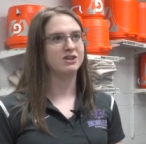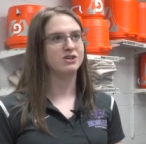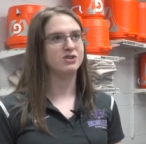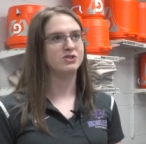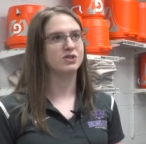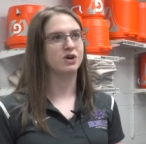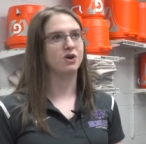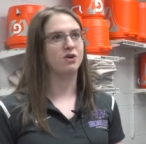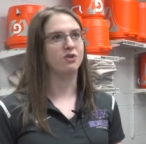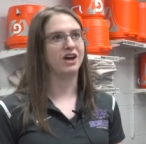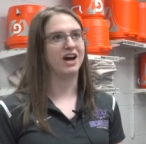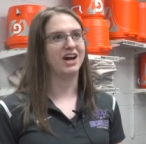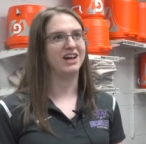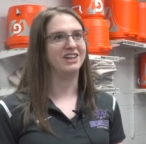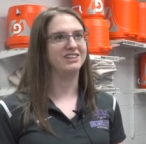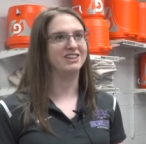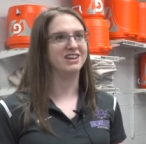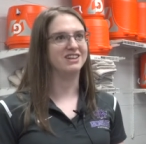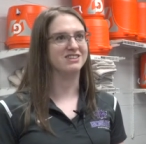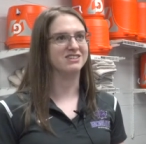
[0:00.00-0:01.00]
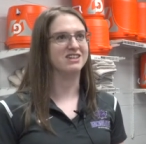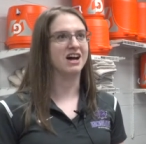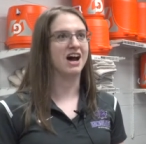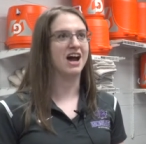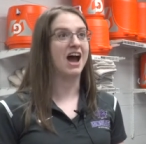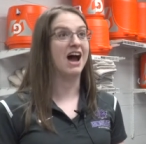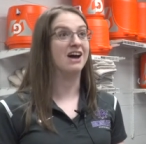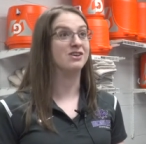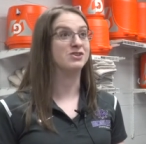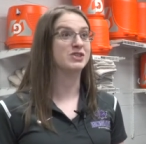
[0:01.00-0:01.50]
so that it's
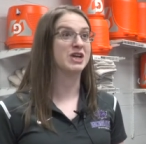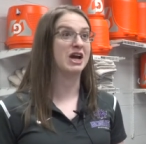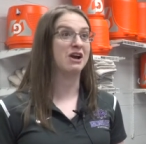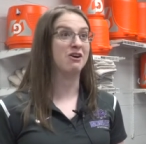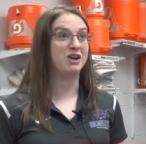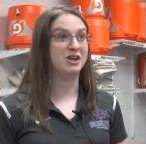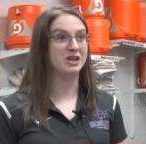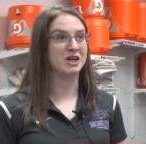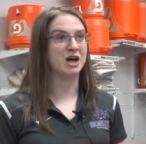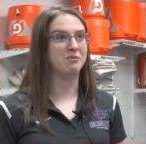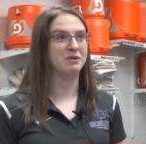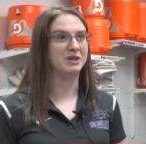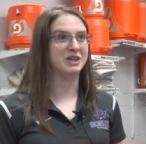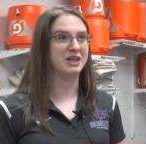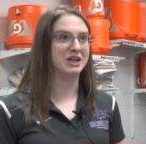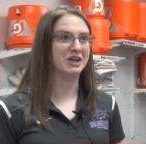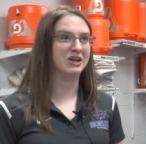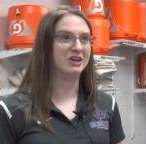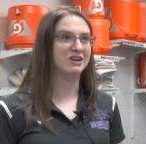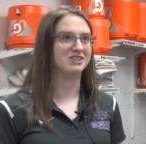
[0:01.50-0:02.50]
not as scary to come in here.